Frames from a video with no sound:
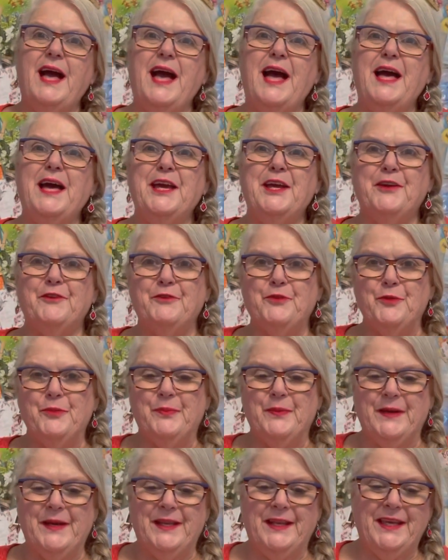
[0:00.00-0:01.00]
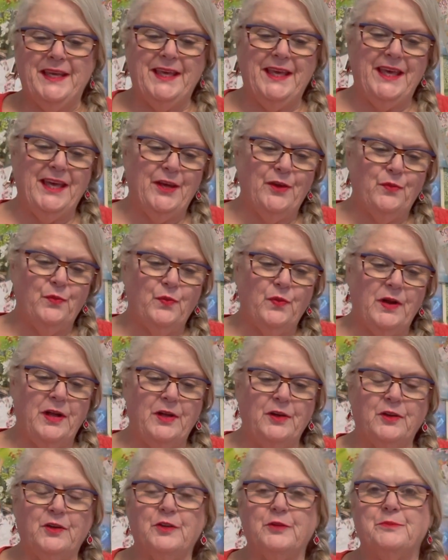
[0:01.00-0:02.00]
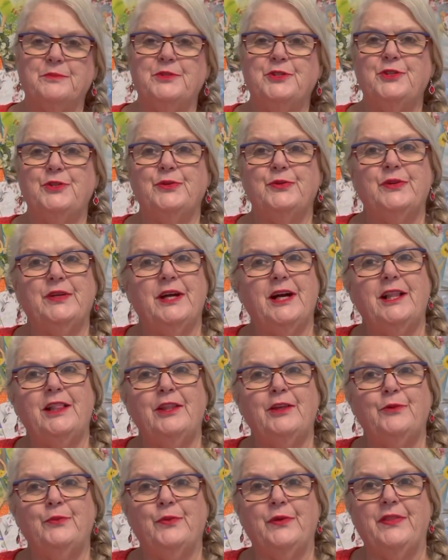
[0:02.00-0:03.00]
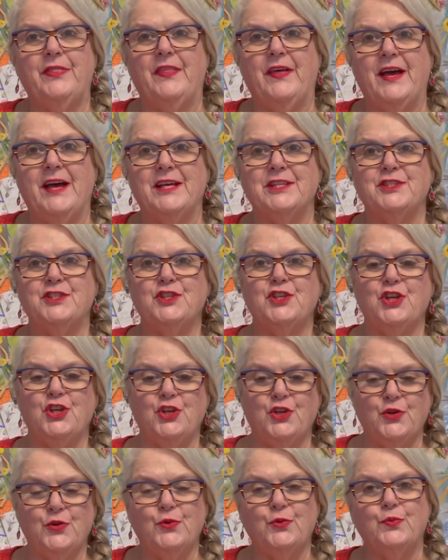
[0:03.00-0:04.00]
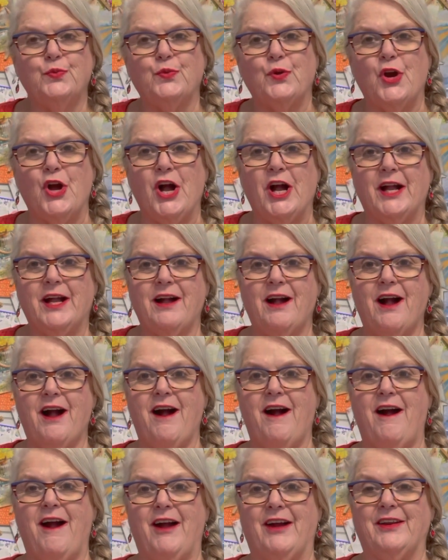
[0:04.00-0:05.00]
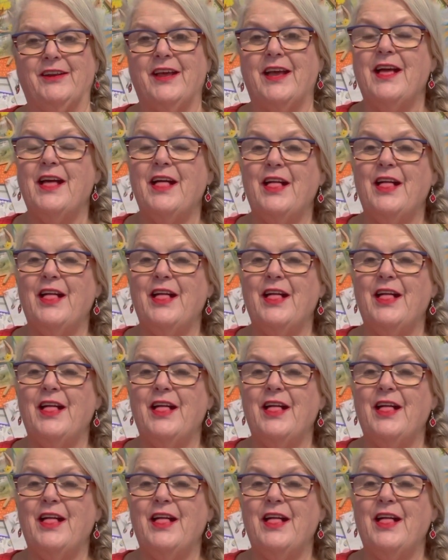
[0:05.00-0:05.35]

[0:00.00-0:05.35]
Hi everybody, and welcome to Color With Us, You Rock Art.